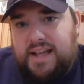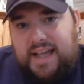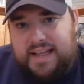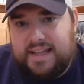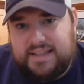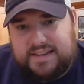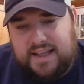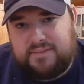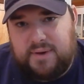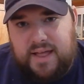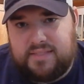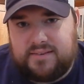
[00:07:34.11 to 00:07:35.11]
and
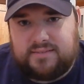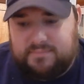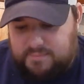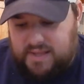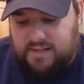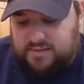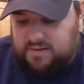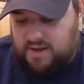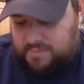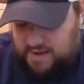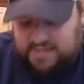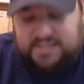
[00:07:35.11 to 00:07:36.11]
I'd rather make
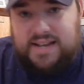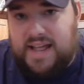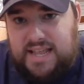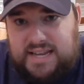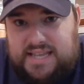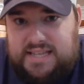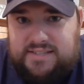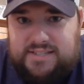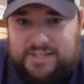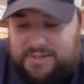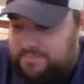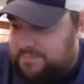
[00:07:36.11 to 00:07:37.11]
cupcakes that I can eat.
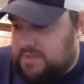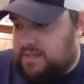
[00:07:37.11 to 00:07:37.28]
So